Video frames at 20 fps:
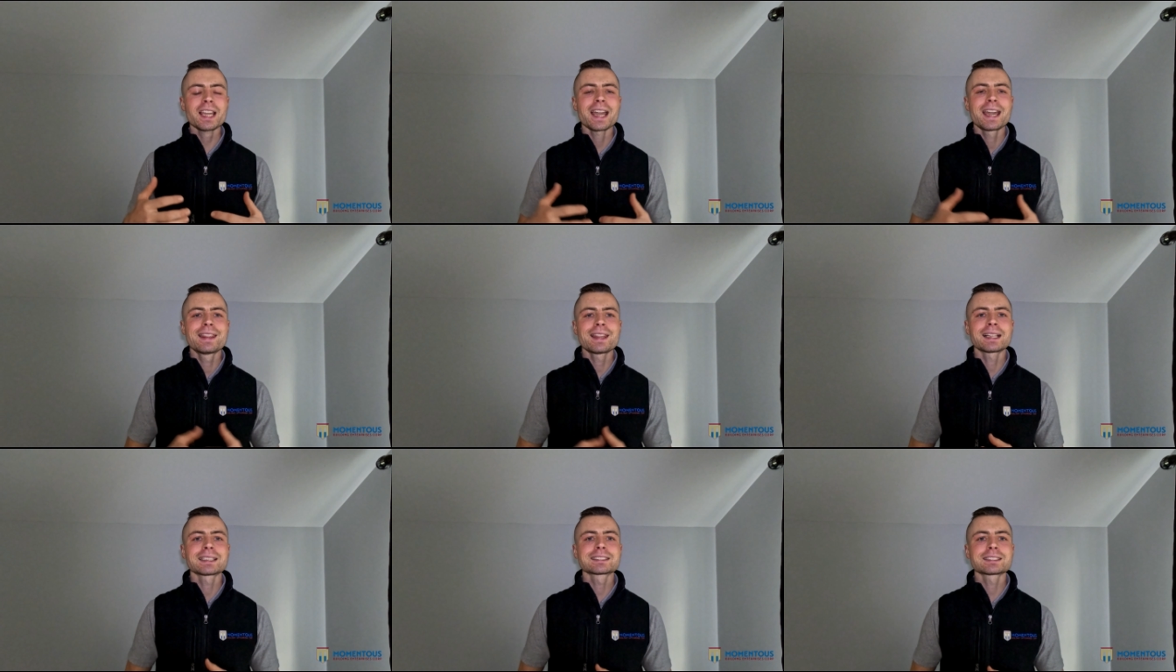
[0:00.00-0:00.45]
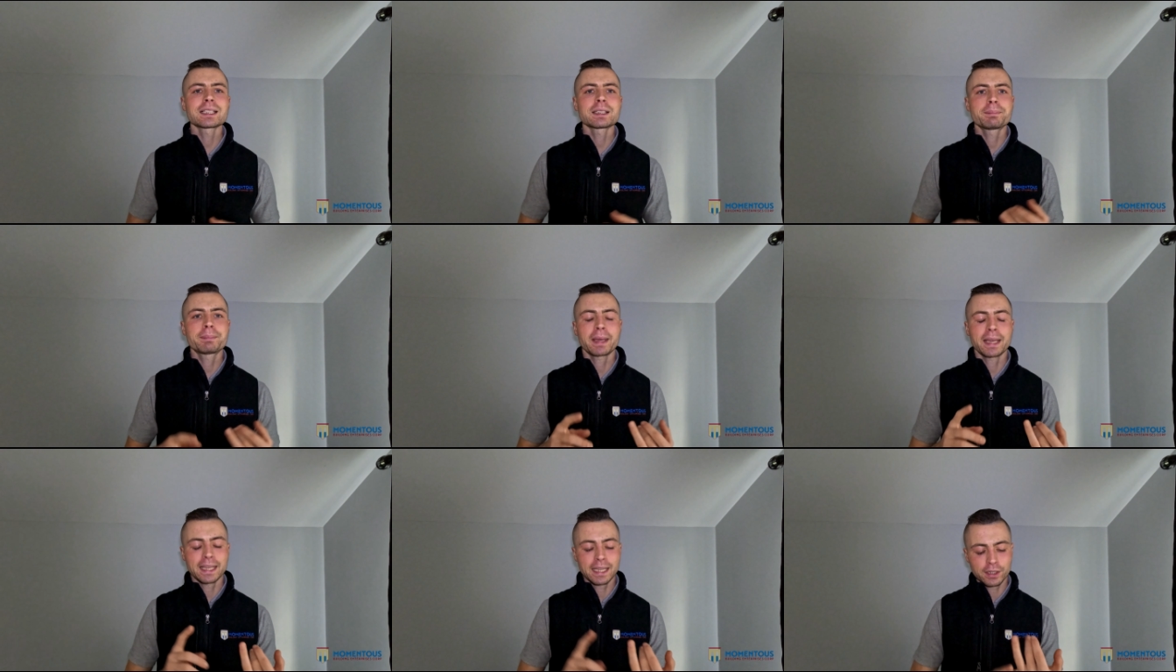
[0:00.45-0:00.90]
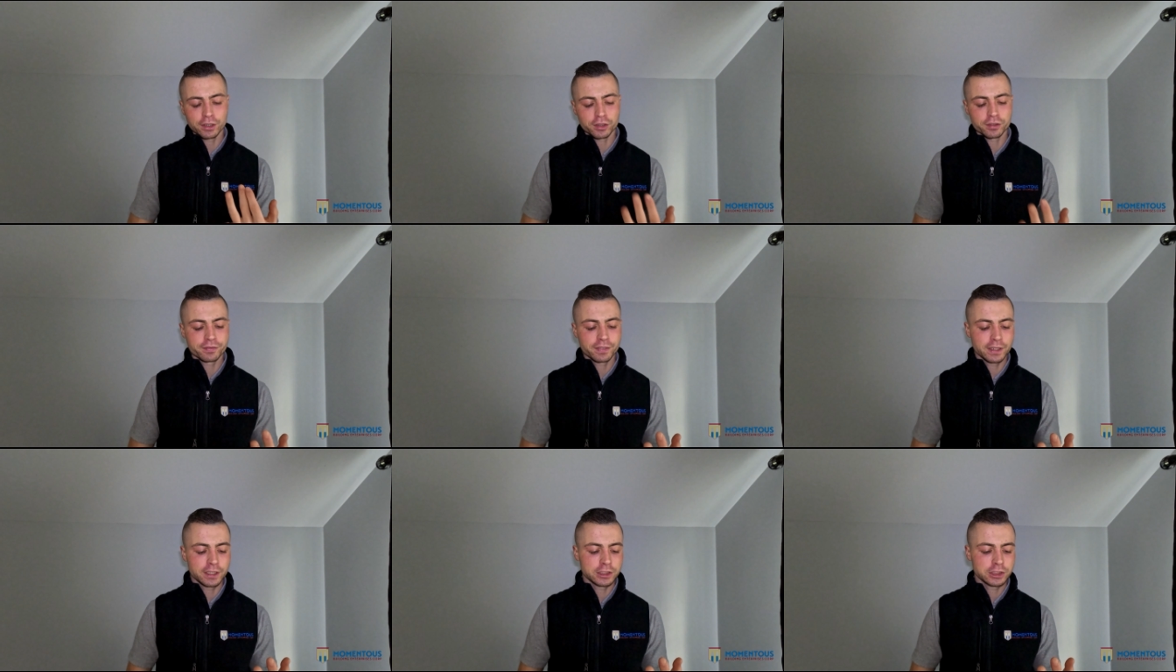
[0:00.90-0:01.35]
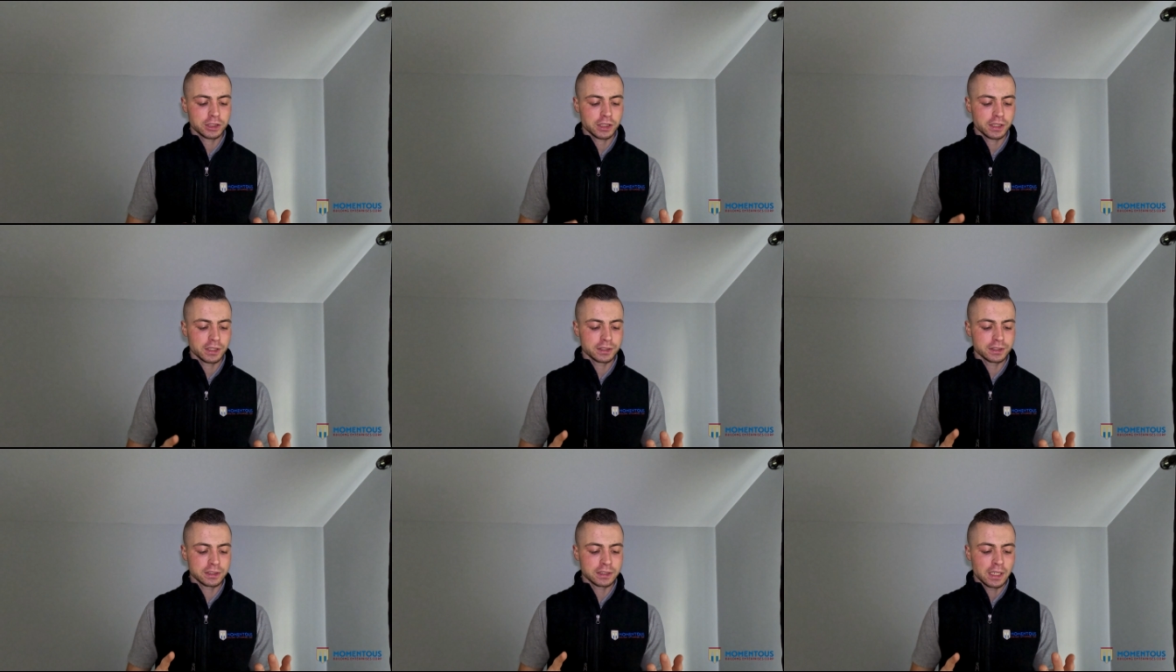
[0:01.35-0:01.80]
and that's like picking out your
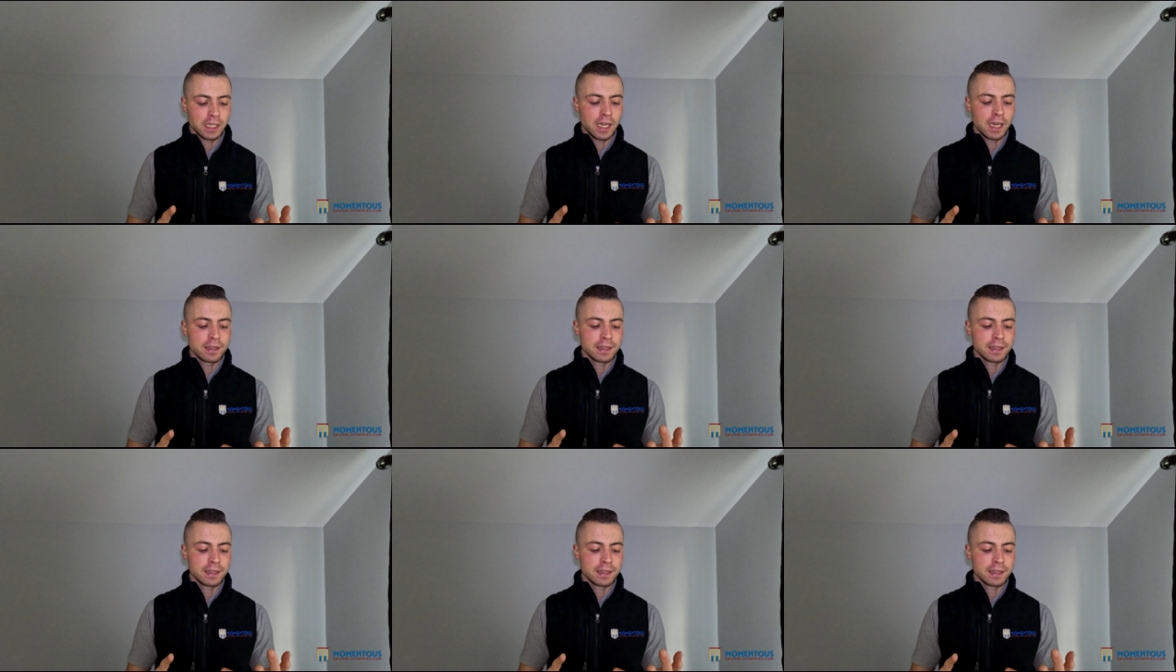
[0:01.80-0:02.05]
finishes.